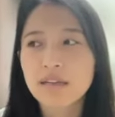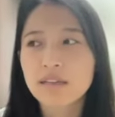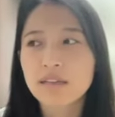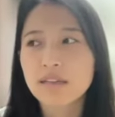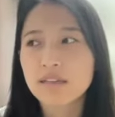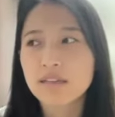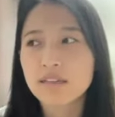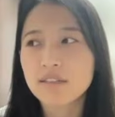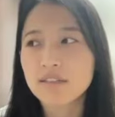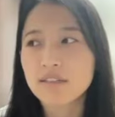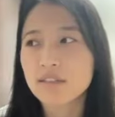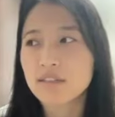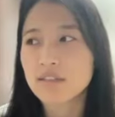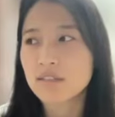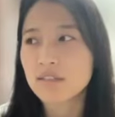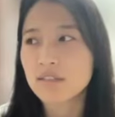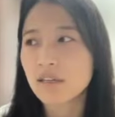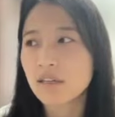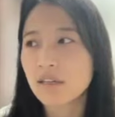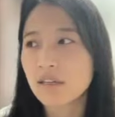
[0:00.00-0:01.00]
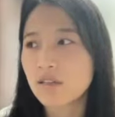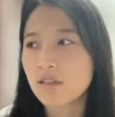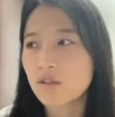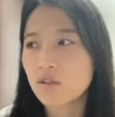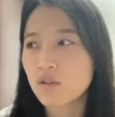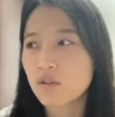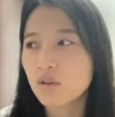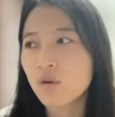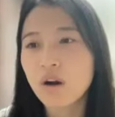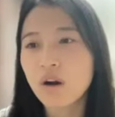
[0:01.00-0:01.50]
And it's just like,
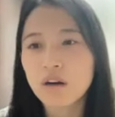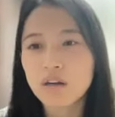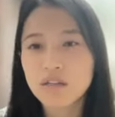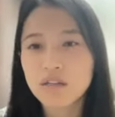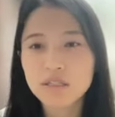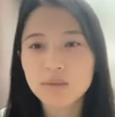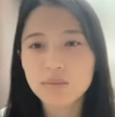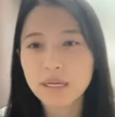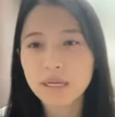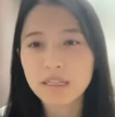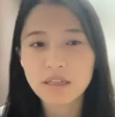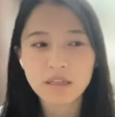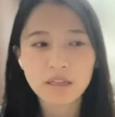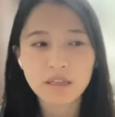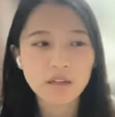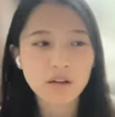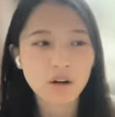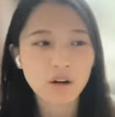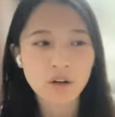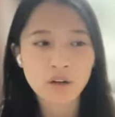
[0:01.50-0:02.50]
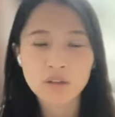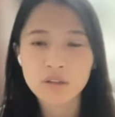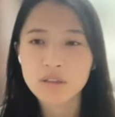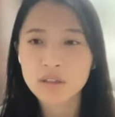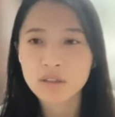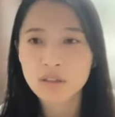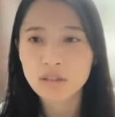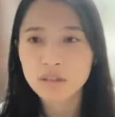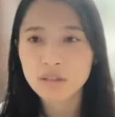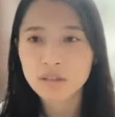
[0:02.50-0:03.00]
you are spending all
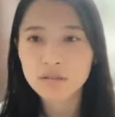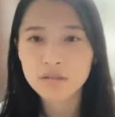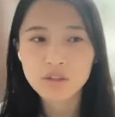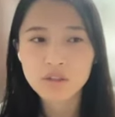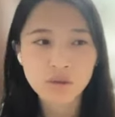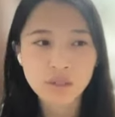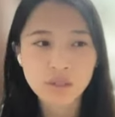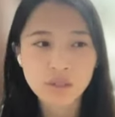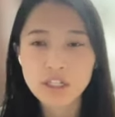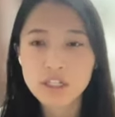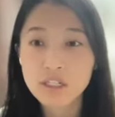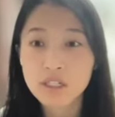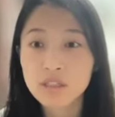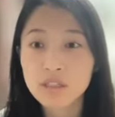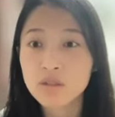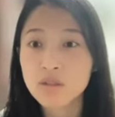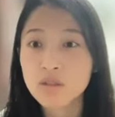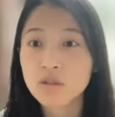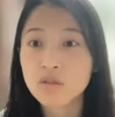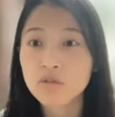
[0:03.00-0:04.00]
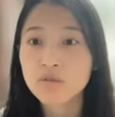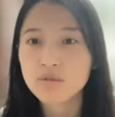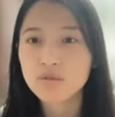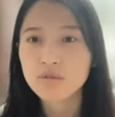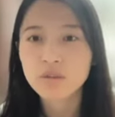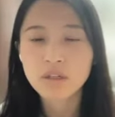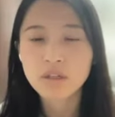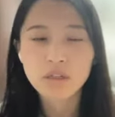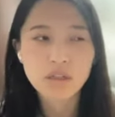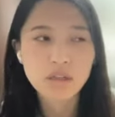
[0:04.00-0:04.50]
the donations you've
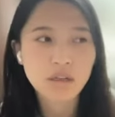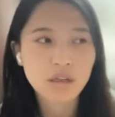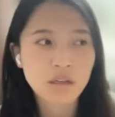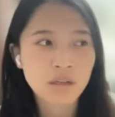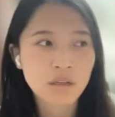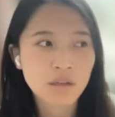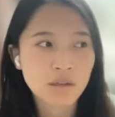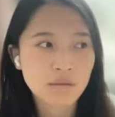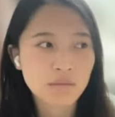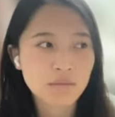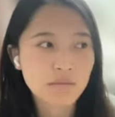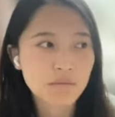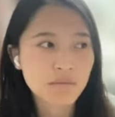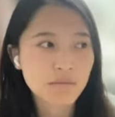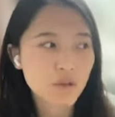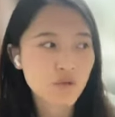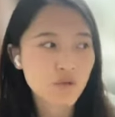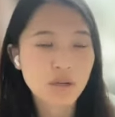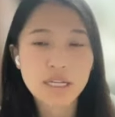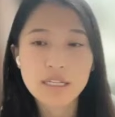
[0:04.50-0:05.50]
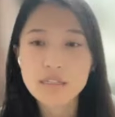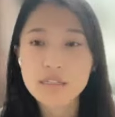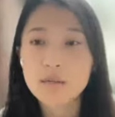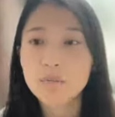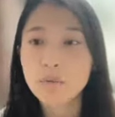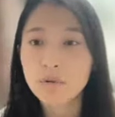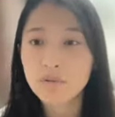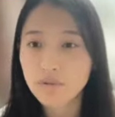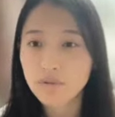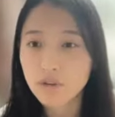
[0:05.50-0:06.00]

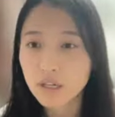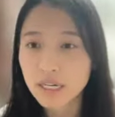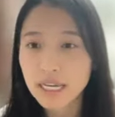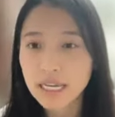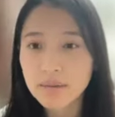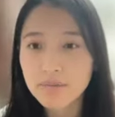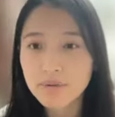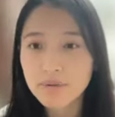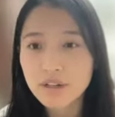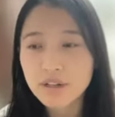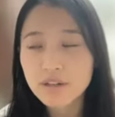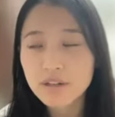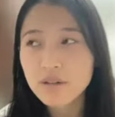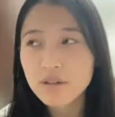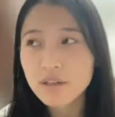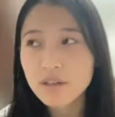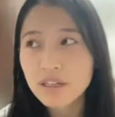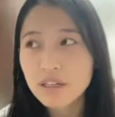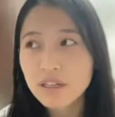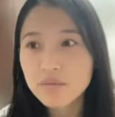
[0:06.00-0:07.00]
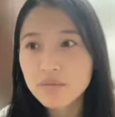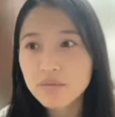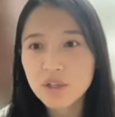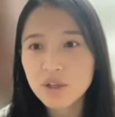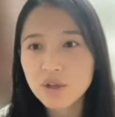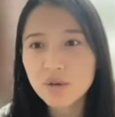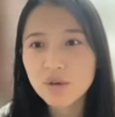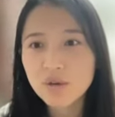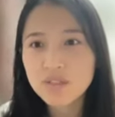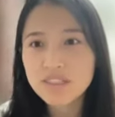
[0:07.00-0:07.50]
raised before April, but
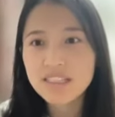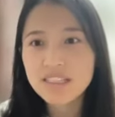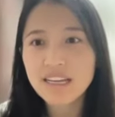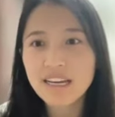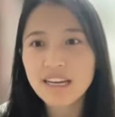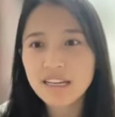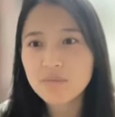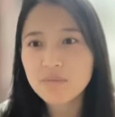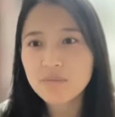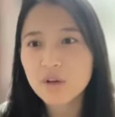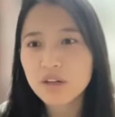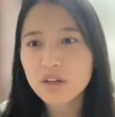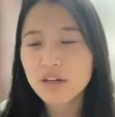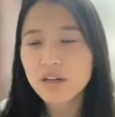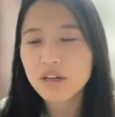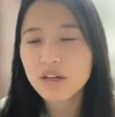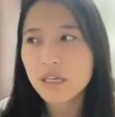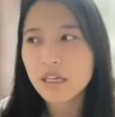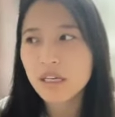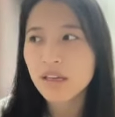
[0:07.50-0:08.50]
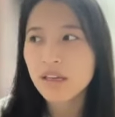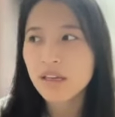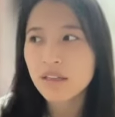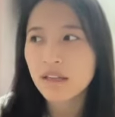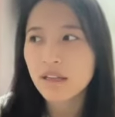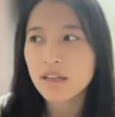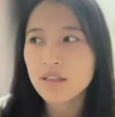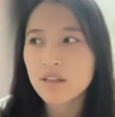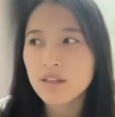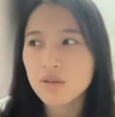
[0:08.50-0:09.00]
you don't see any more coming
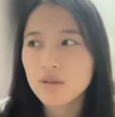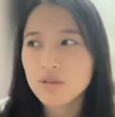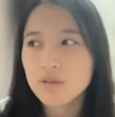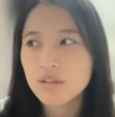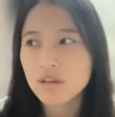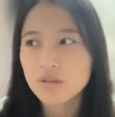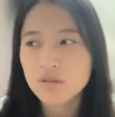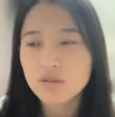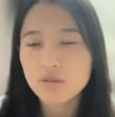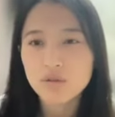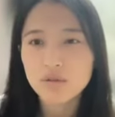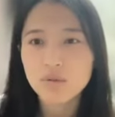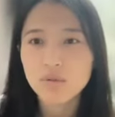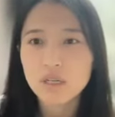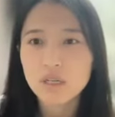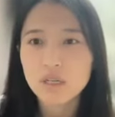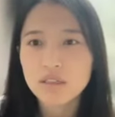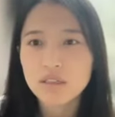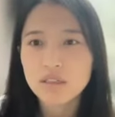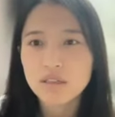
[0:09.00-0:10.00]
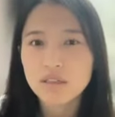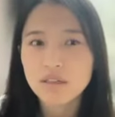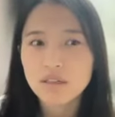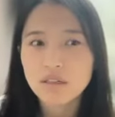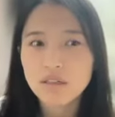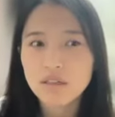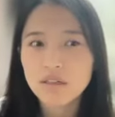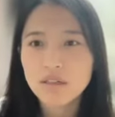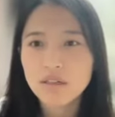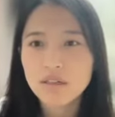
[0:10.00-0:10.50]
in, and you start to wonder,
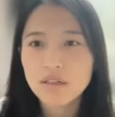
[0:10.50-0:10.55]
